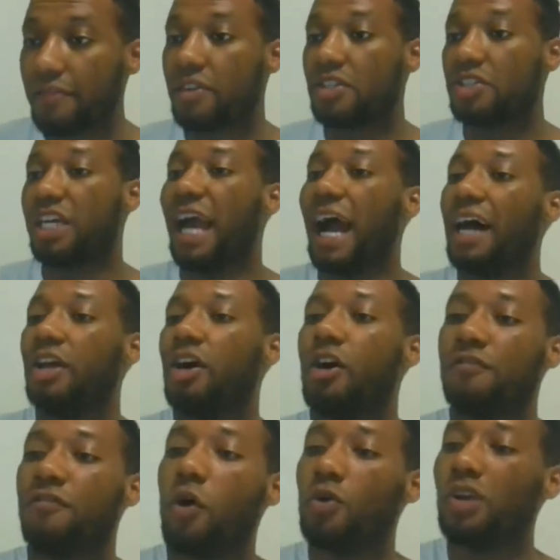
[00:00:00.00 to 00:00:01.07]
She had
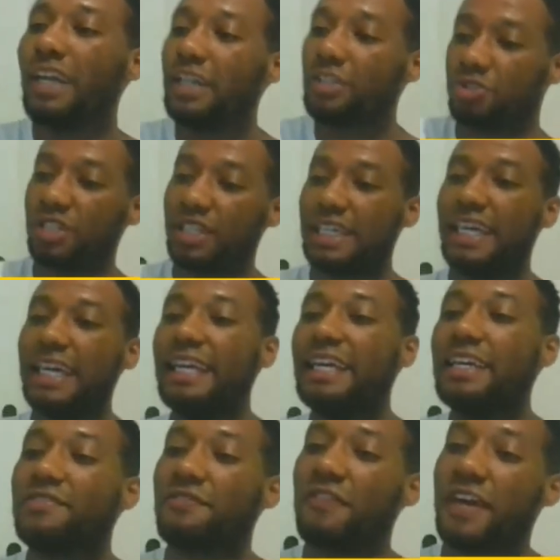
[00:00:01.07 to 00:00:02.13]
her phone literally in
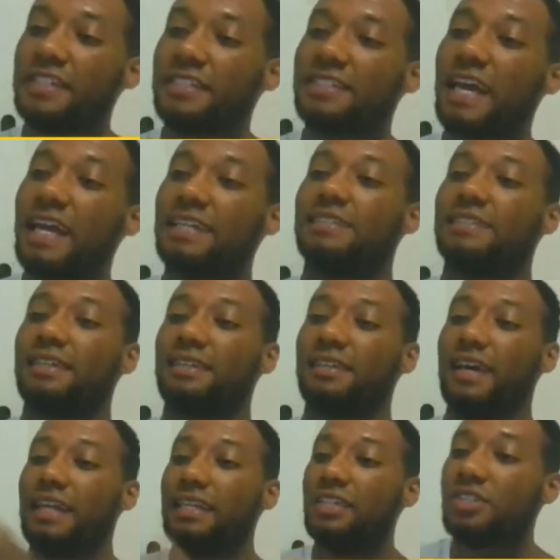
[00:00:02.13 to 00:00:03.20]
his face texting,
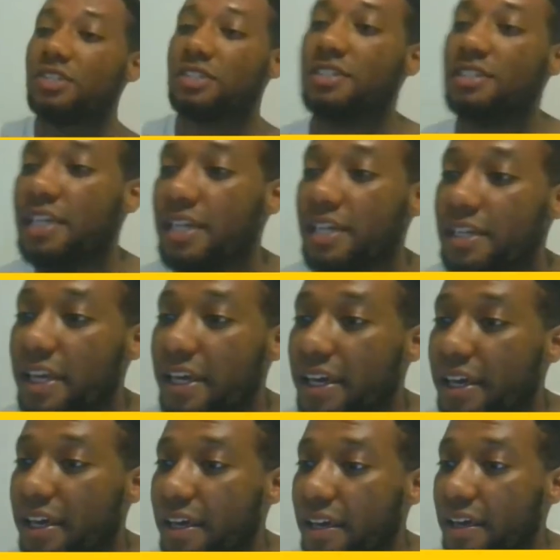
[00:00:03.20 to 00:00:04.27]
and he's just sitting
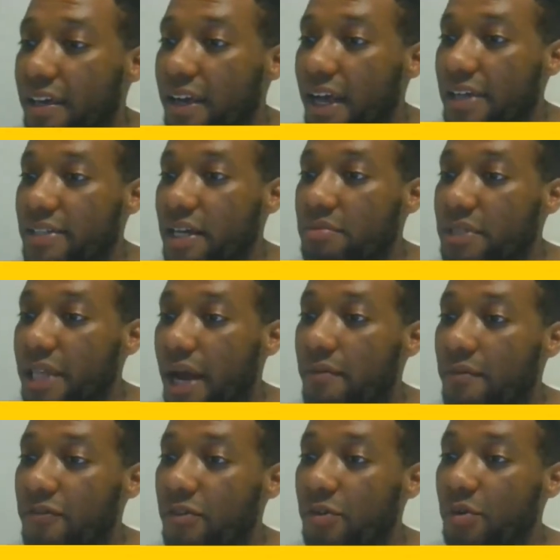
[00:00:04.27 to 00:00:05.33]
there like some
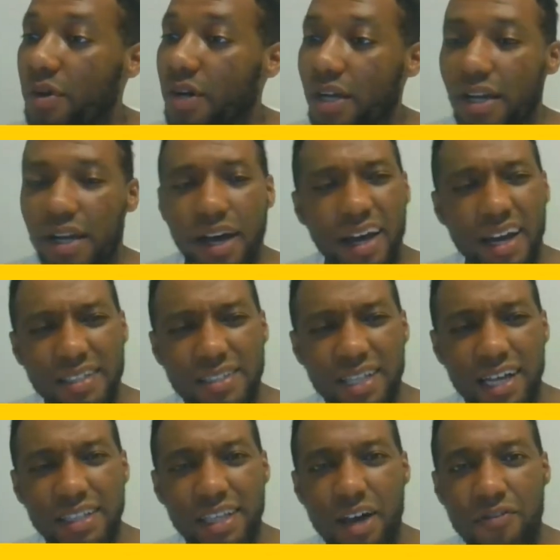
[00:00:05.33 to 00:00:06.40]
damn fool. And I
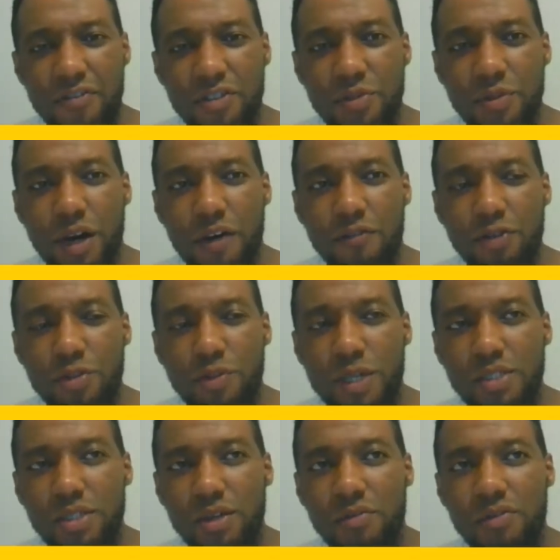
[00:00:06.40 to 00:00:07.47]
sat there and I thought to
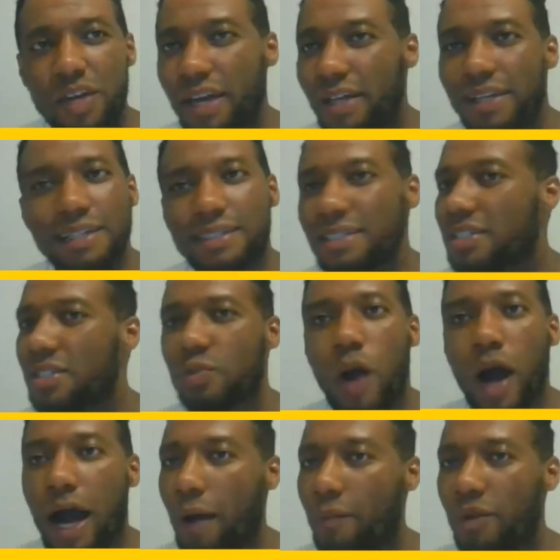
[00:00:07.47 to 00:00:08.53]
myself, yeah, this is
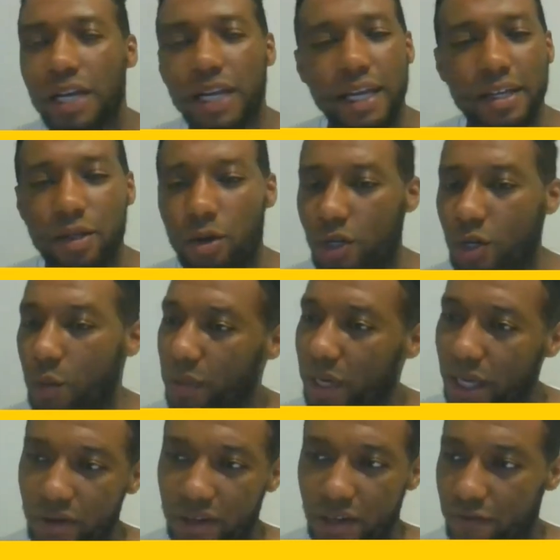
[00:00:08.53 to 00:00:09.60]
why I'm not letting no girl
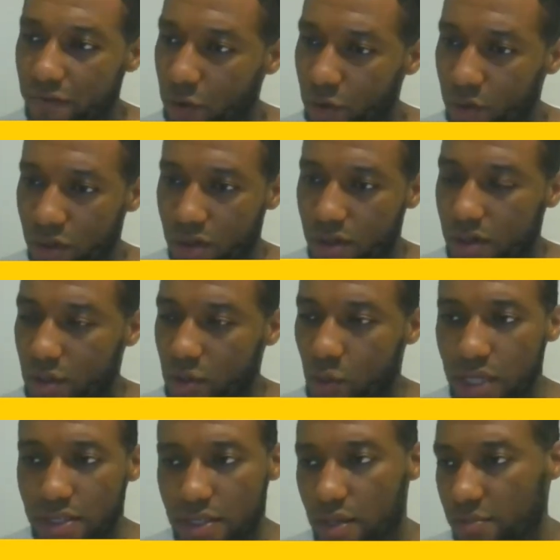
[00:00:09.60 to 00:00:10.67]
play with her phone
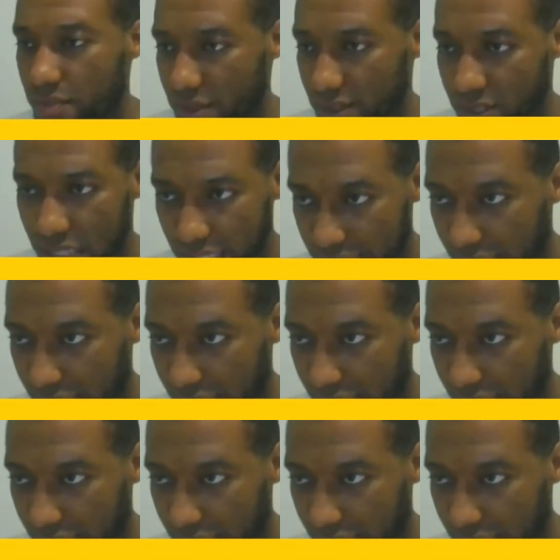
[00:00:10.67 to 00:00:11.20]
whilst I'm sitting